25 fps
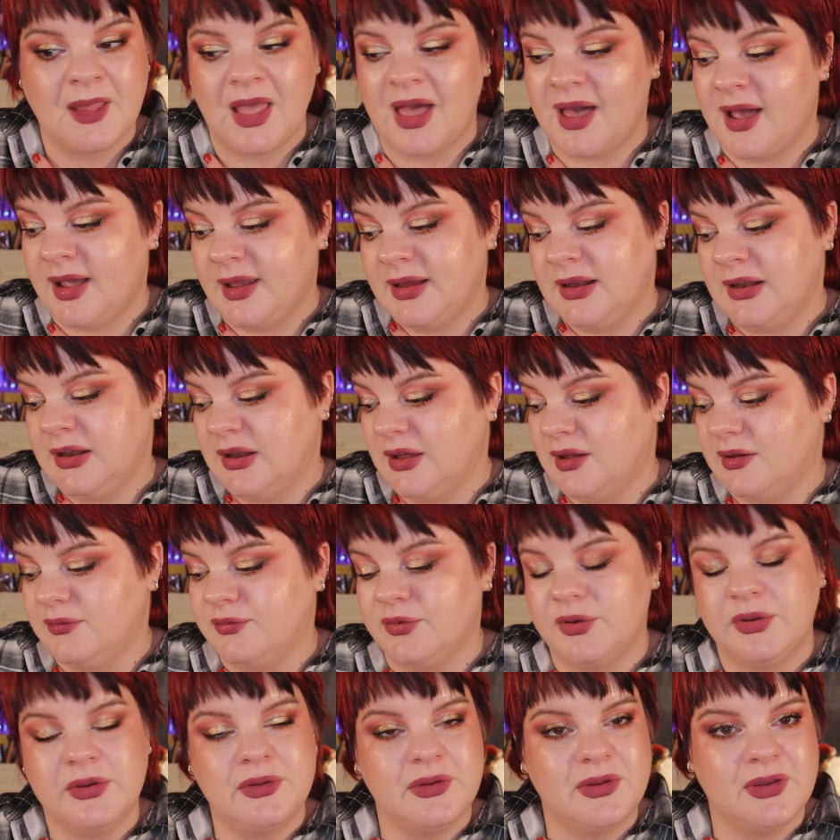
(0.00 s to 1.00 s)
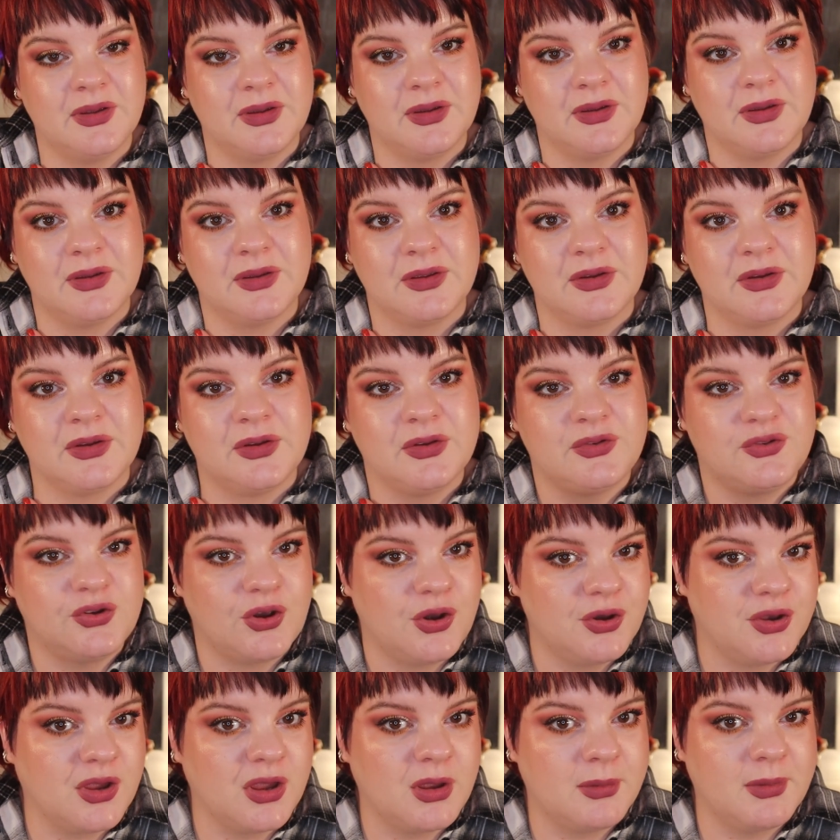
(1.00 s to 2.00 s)
I love
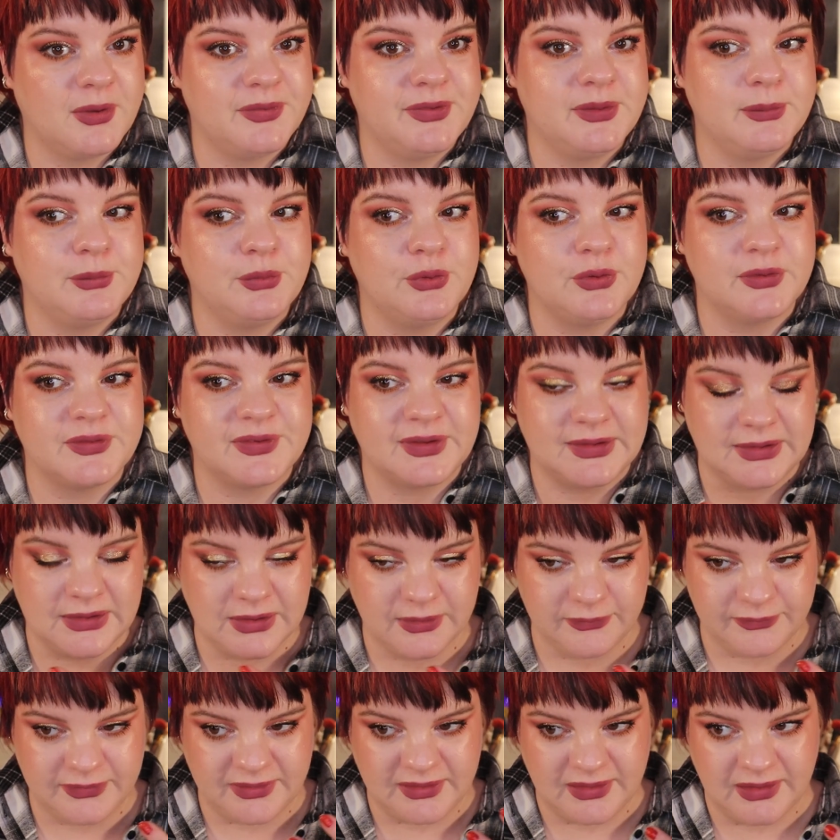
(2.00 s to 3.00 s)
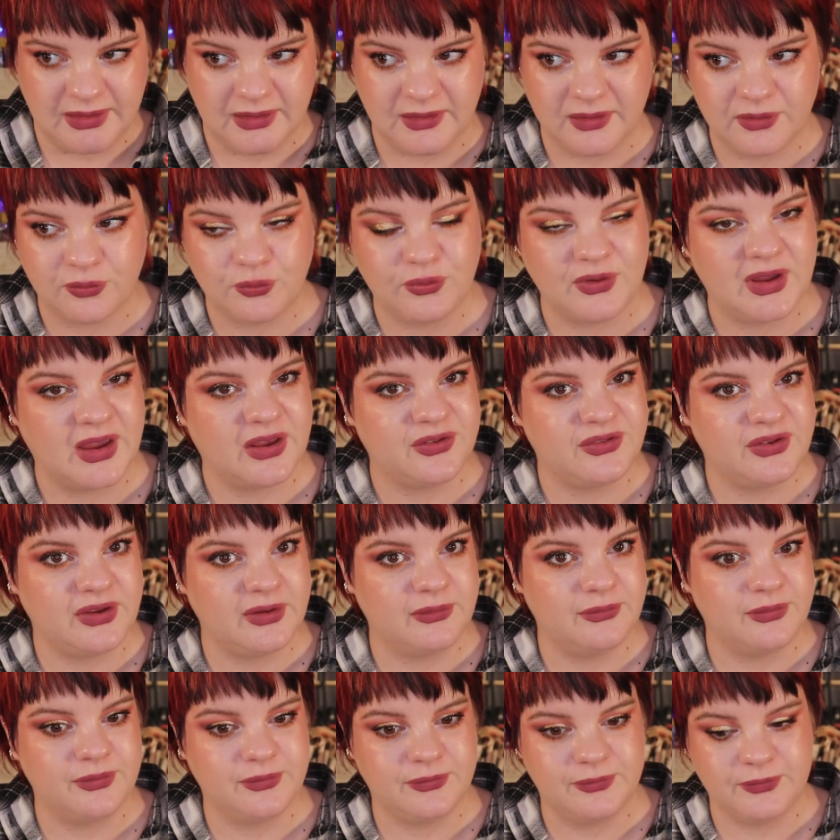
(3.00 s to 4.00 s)
talking about the books. I love the
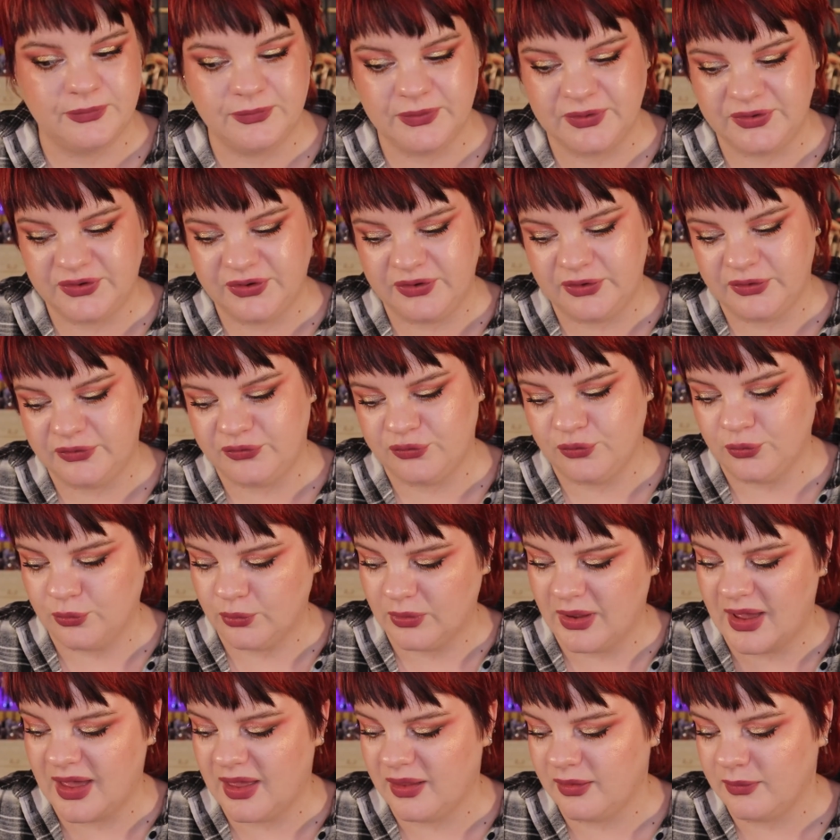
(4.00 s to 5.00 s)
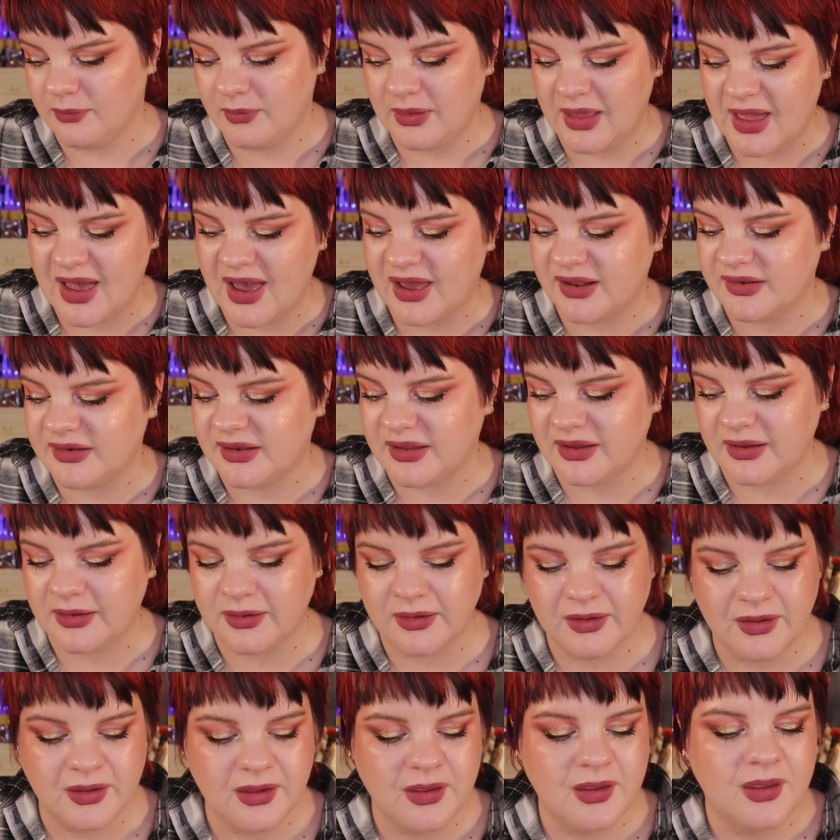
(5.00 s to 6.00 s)
creativity to add
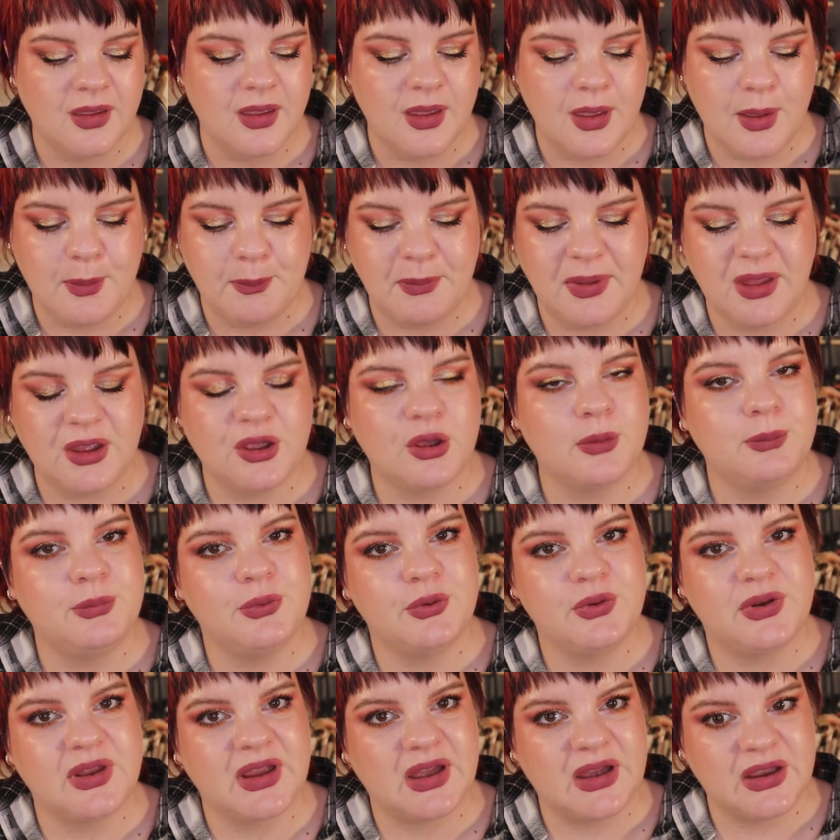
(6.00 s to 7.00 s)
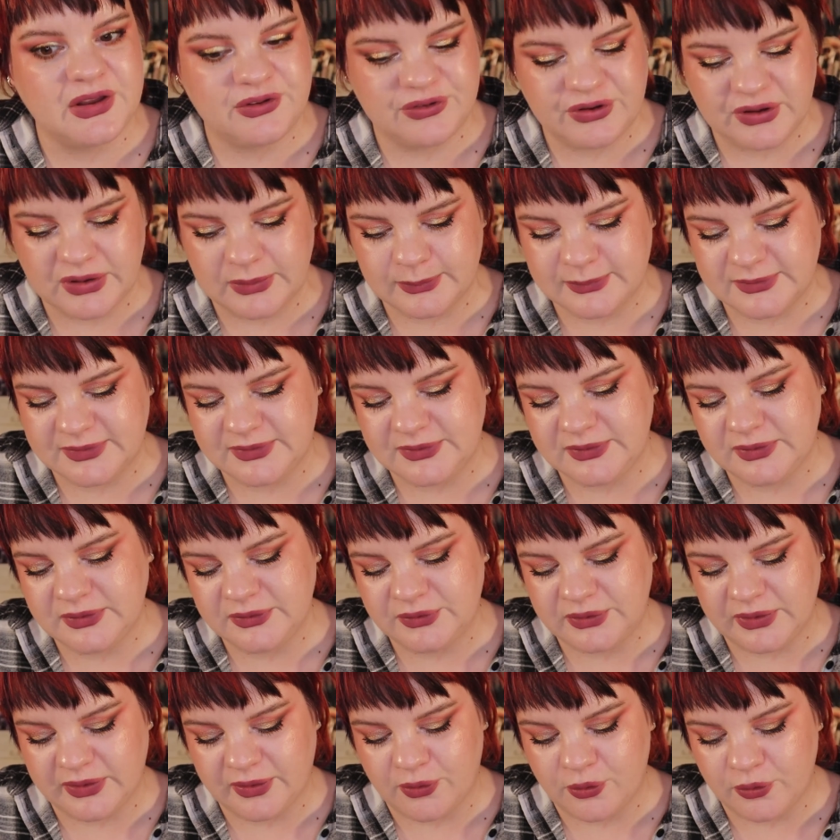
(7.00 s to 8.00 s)
like makeup beauty items
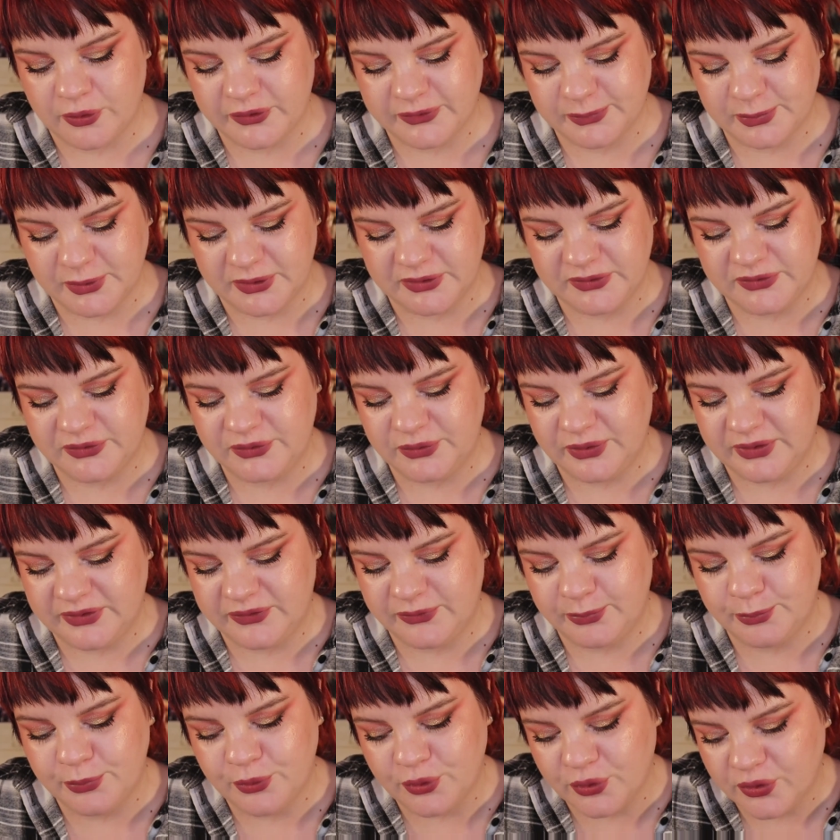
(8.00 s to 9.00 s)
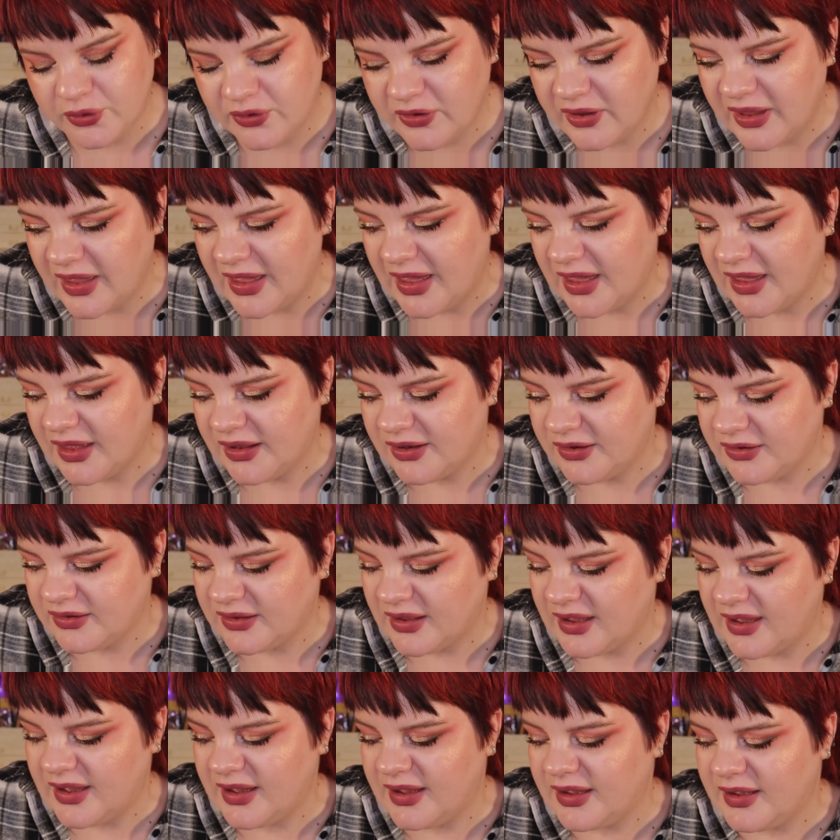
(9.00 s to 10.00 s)
that correspond to each book, and
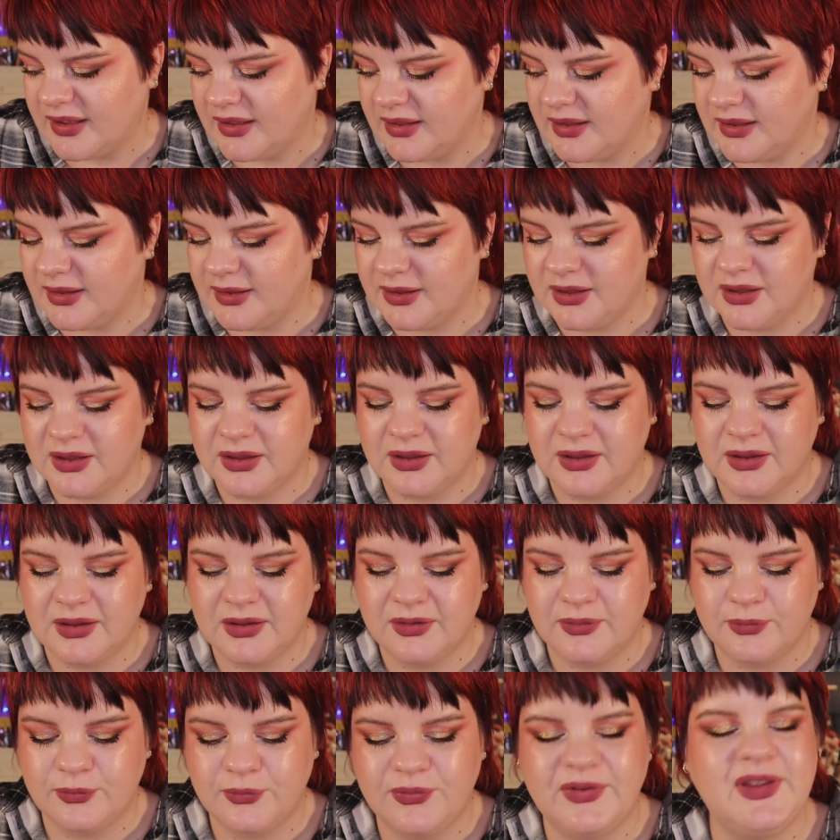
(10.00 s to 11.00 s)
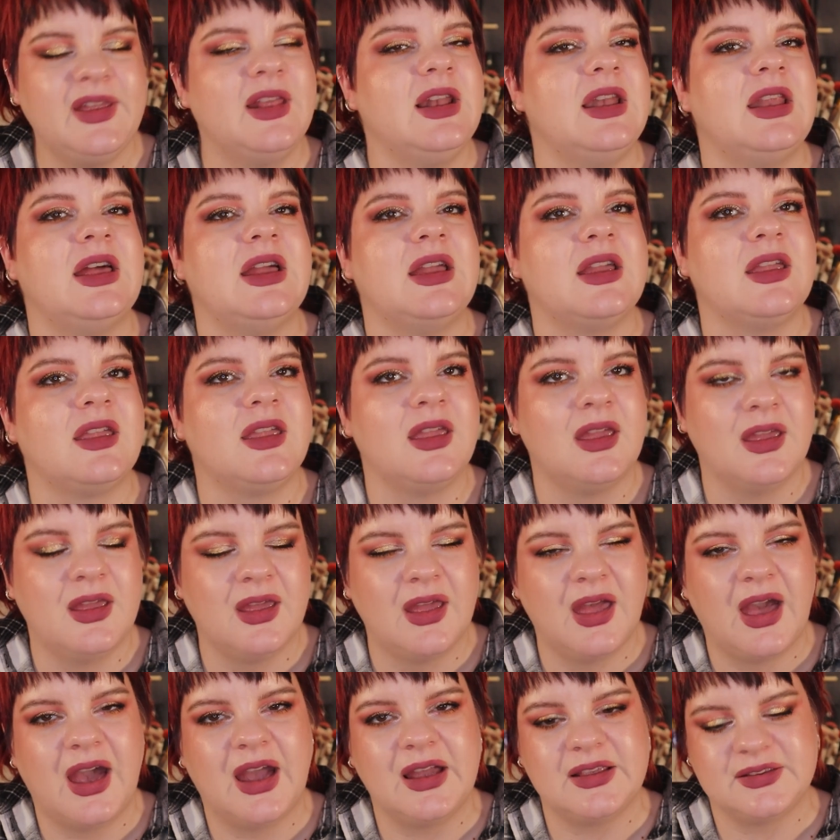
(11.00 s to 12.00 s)
I feel like
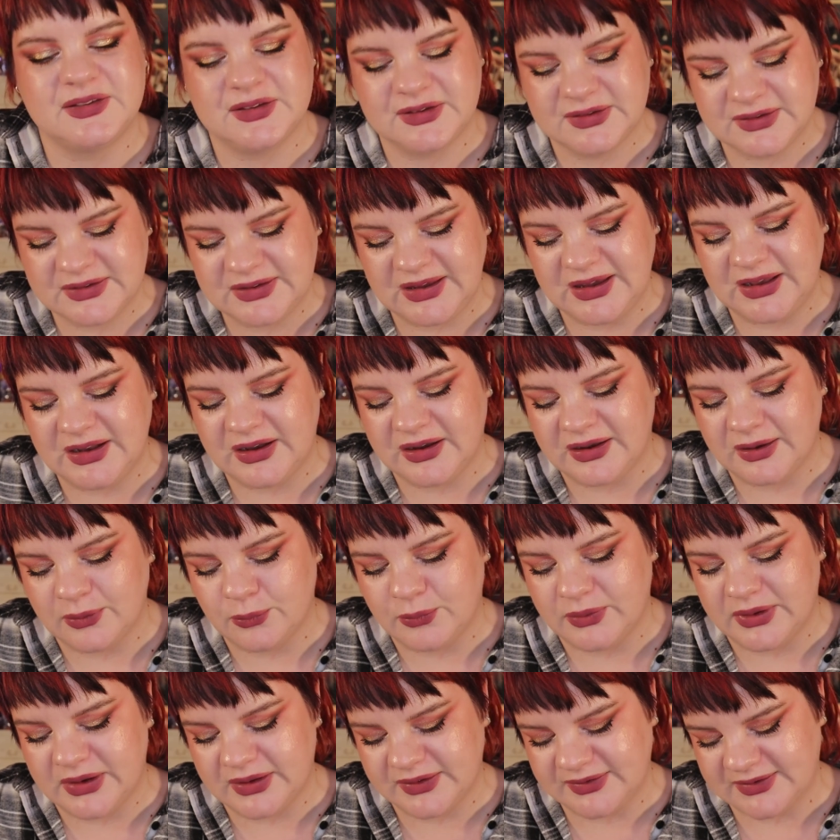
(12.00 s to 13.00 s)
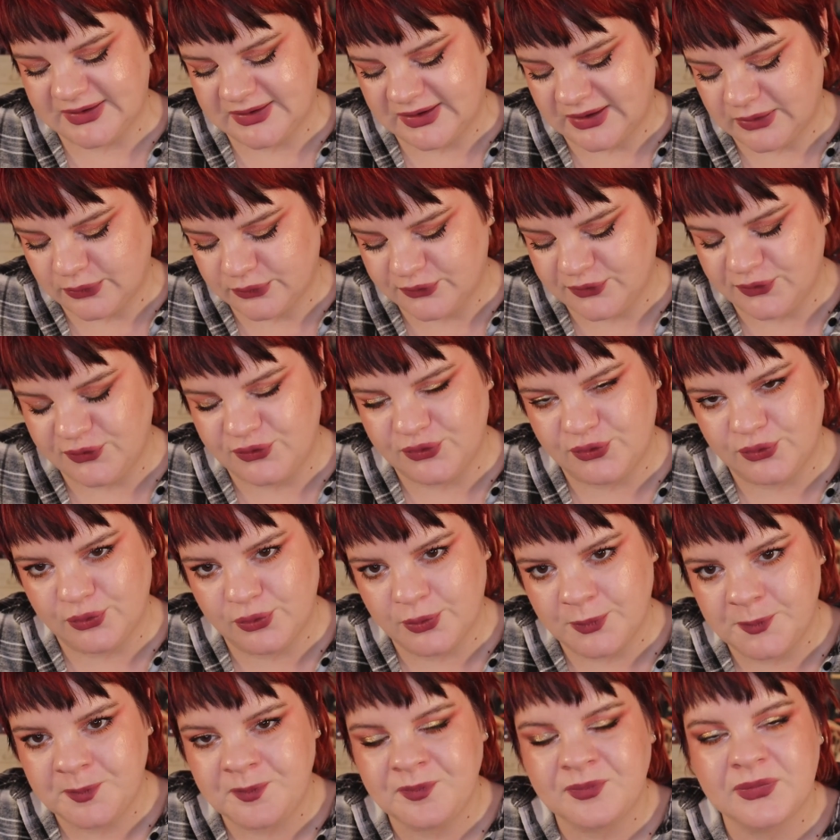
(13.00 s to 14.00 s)
I succeeded in what I set out to
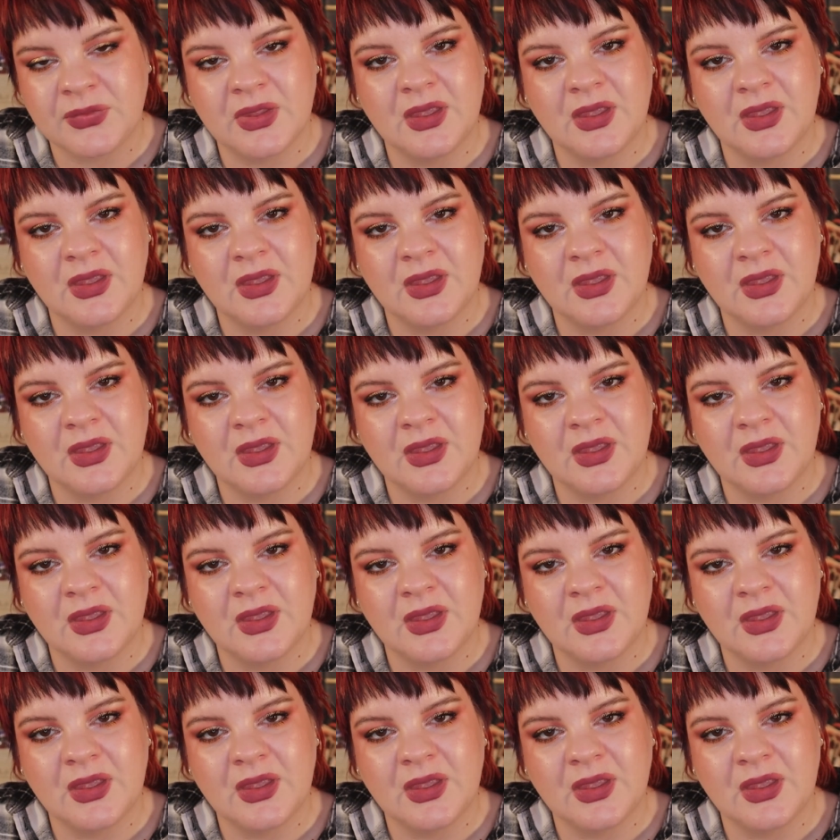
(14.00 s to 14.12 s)
do.